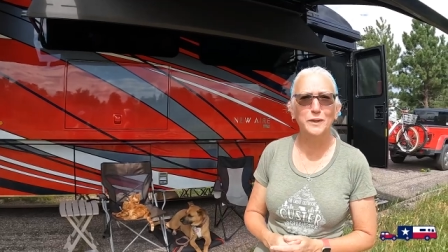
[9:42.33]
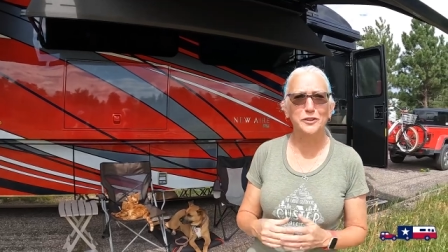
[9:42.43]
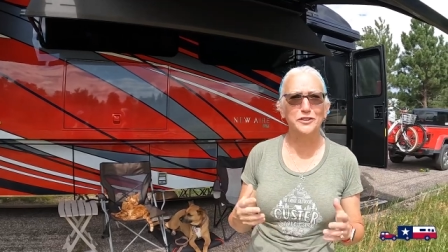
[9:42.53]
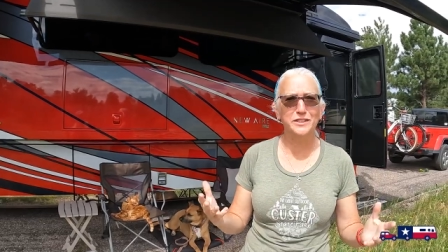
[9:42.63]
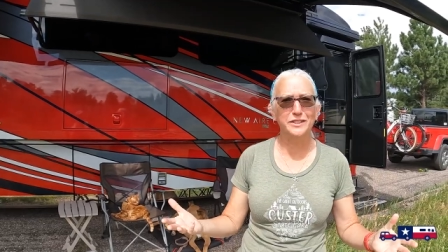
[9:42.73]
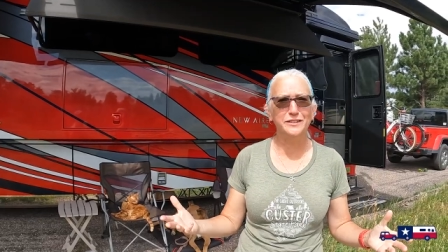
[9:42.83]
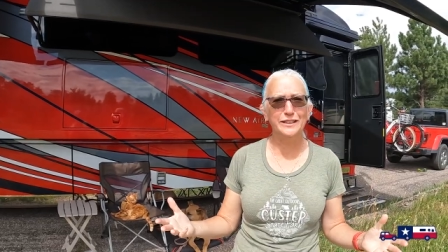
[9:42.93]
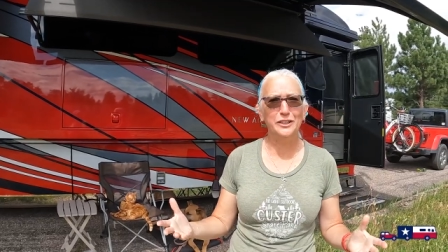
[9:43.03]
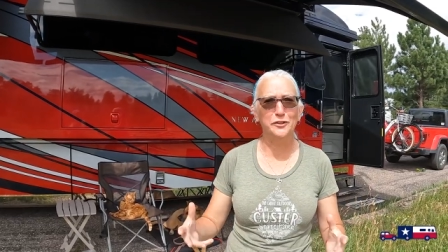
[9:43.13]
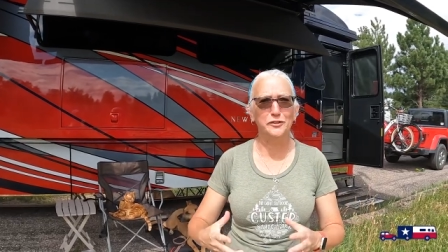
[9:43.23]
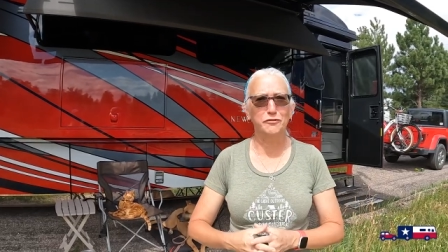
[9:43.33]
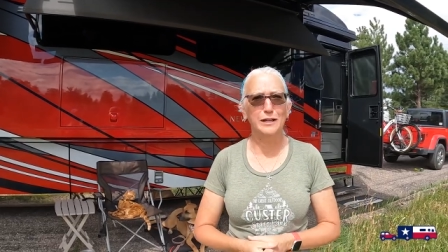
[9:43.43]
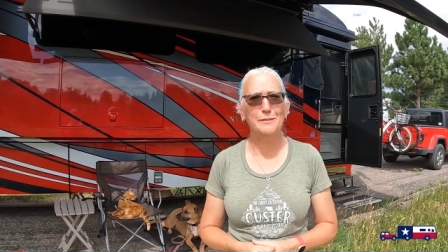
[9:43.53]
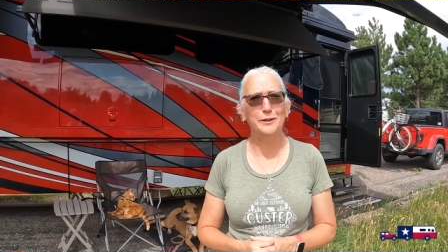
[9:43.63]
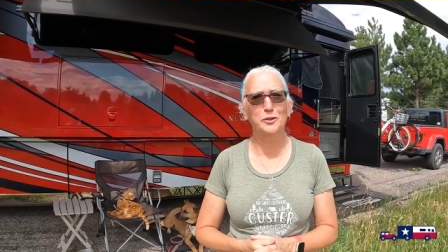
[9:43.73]
We are still here in the
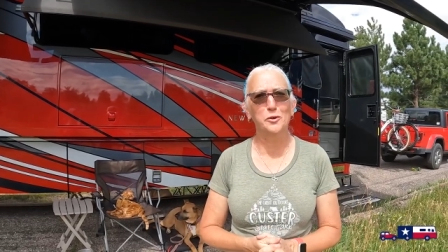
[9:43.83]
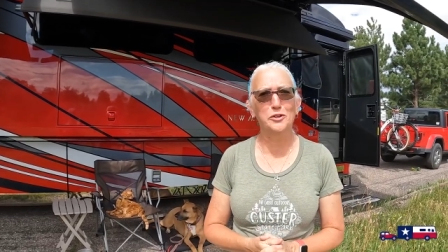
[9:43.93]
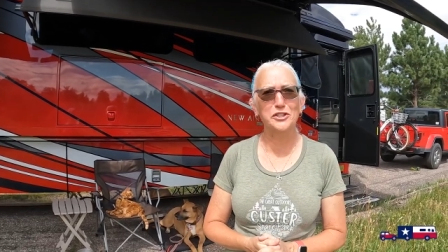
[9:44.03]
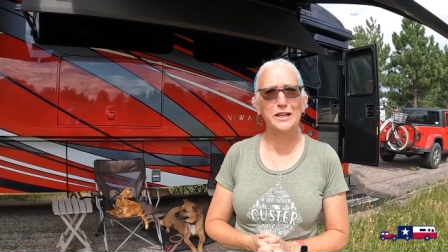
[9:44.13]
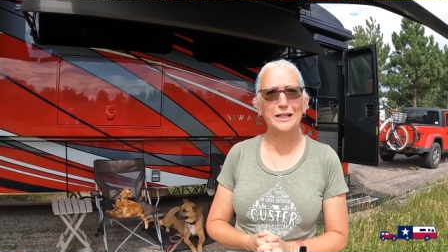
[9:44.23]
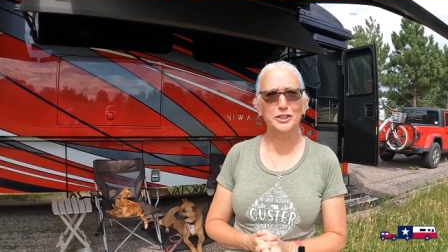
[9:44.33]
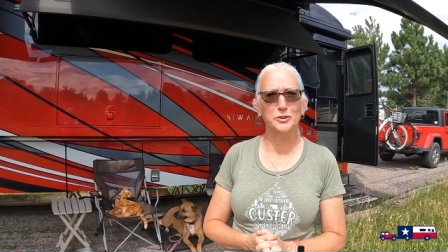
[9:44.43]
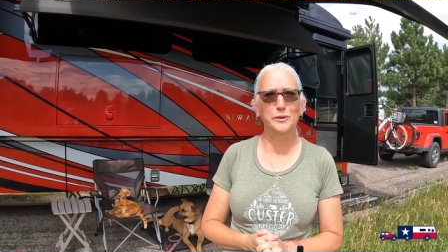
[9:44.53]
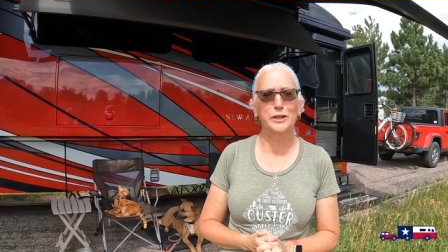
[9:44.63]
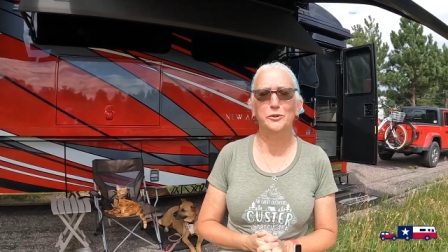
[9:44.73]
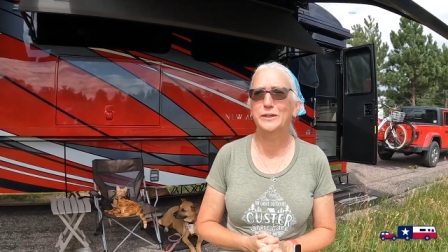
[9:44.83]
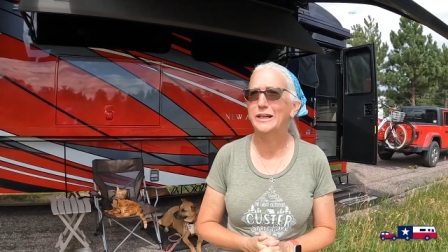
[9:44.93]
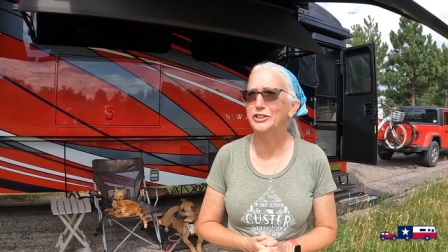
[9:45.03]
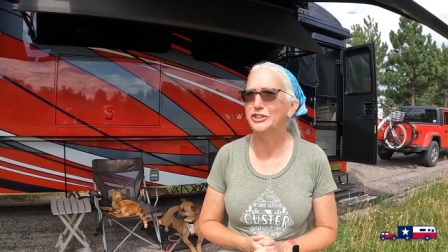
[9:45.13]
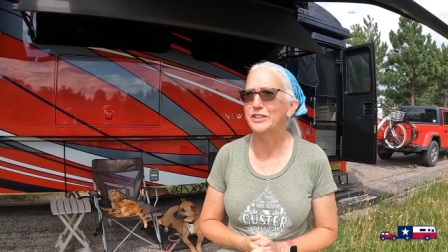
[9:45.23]
Flaming Gorge National
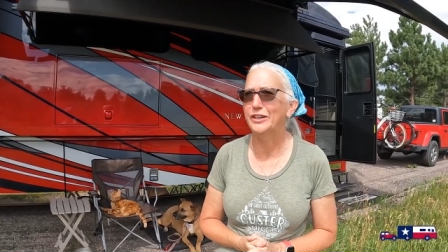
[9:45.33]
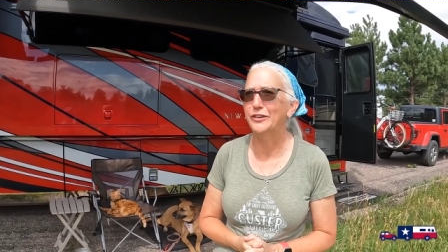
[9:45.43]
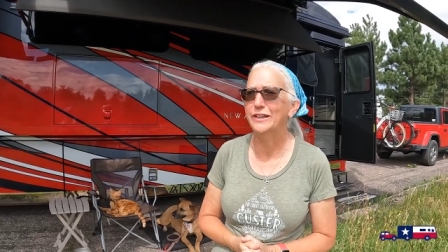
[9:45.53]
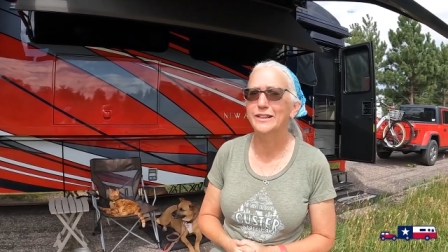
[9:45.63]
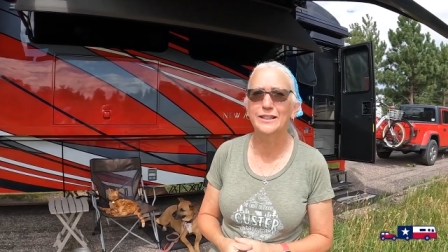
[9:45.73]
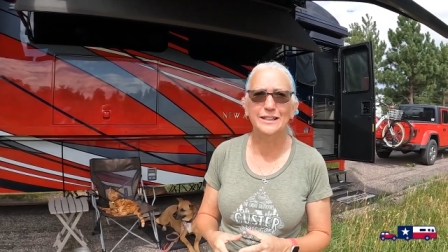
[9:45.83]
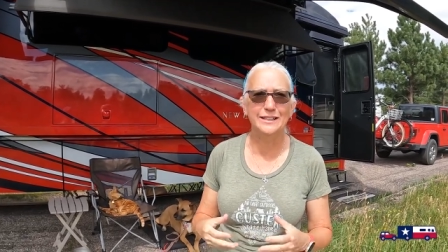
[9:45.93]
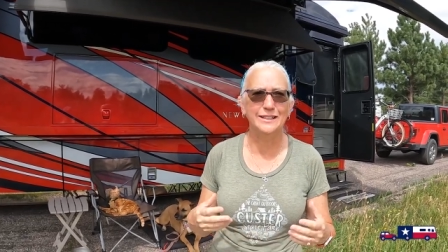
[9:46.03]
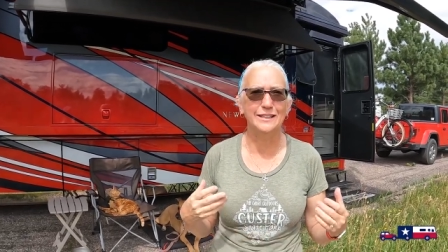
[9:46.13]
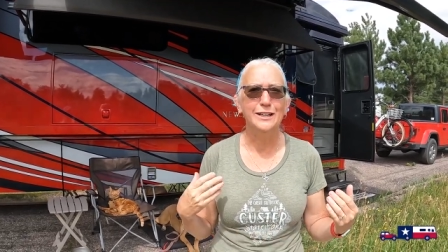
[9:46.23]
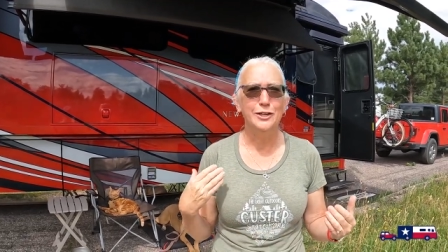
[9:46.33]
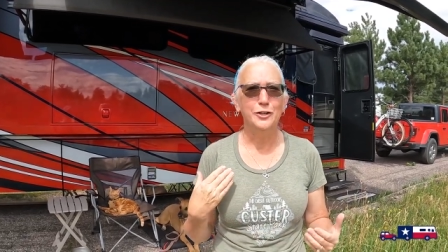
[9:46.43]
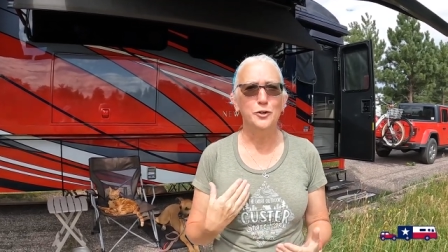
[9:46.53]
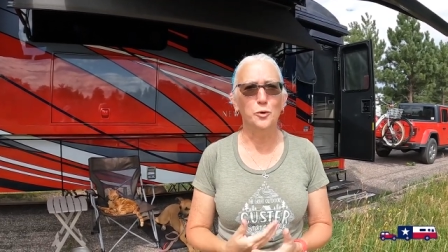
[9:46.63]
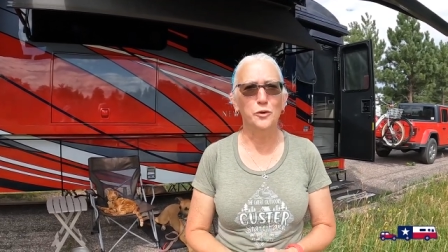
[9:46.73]
Recreation Area in
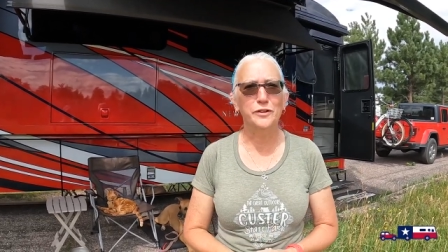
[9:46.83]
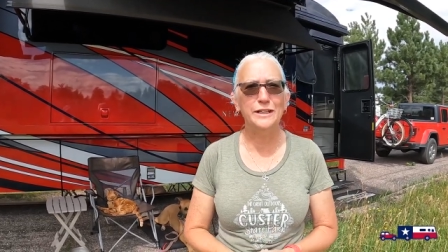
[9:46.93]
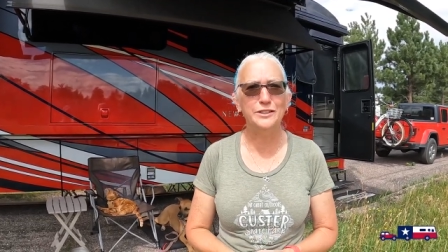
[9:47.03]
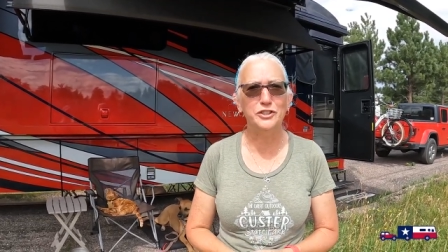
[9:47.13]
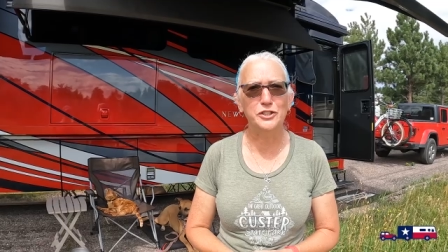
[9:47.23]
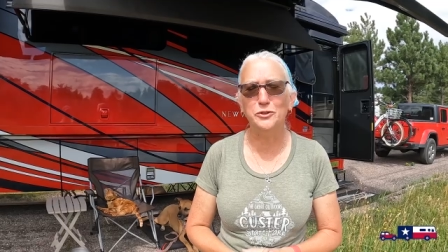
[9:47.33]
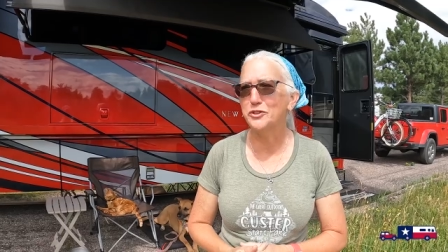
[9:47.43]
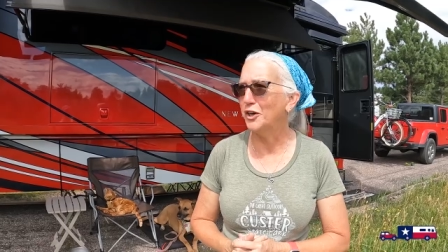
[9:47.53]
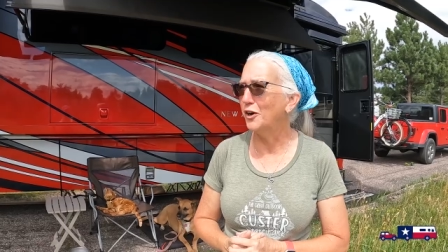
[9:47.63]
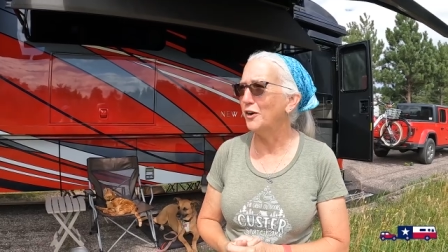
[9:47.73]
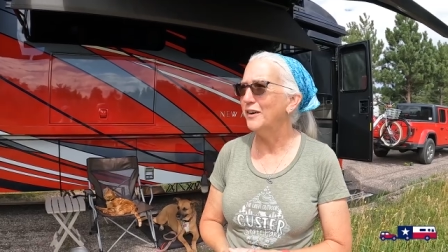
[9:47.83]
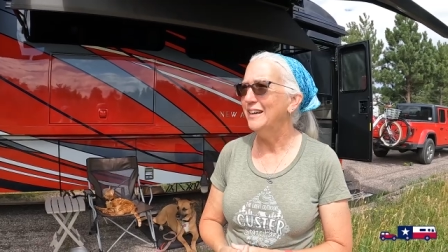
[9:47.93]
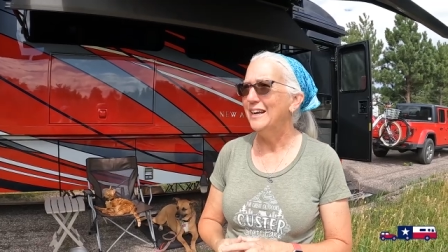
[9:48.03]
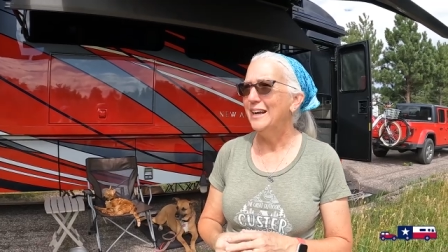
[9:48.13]
northeast Utah.